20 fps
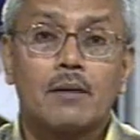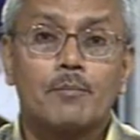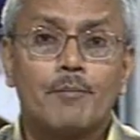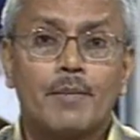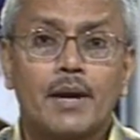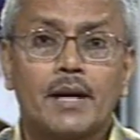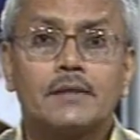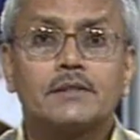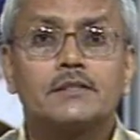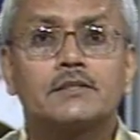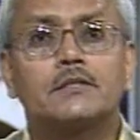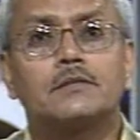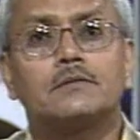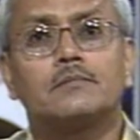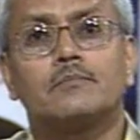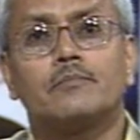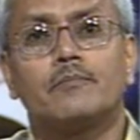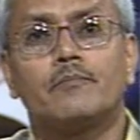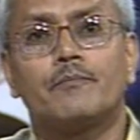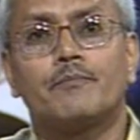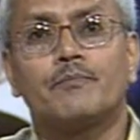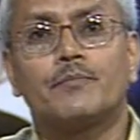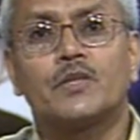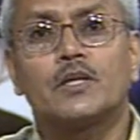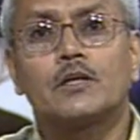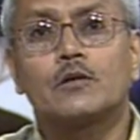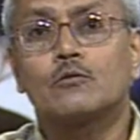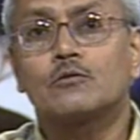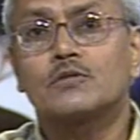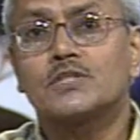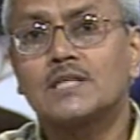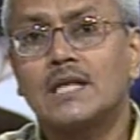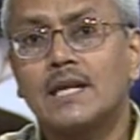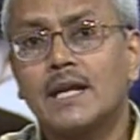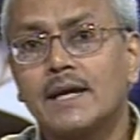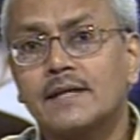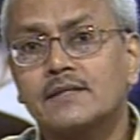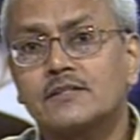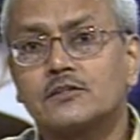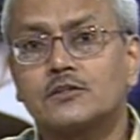are meant to
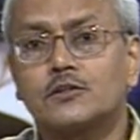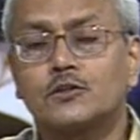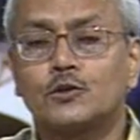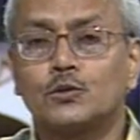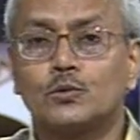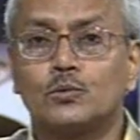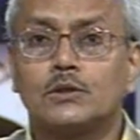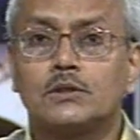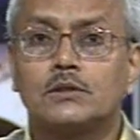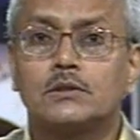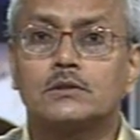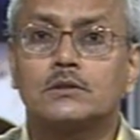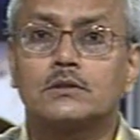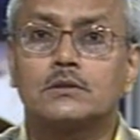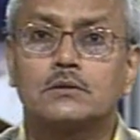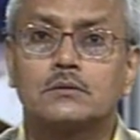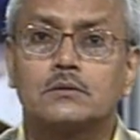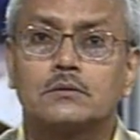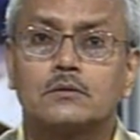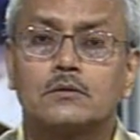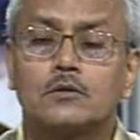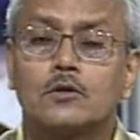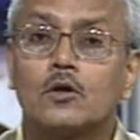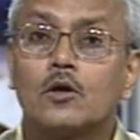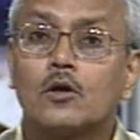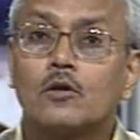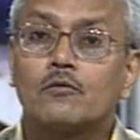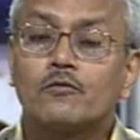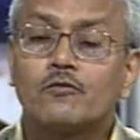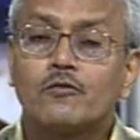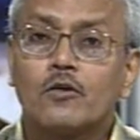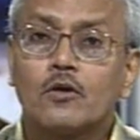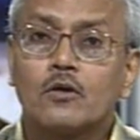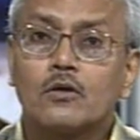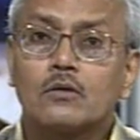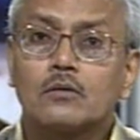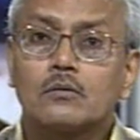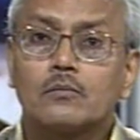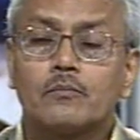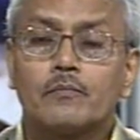select students
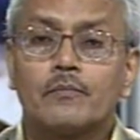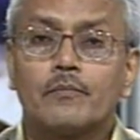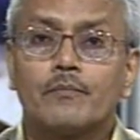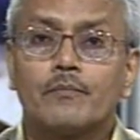for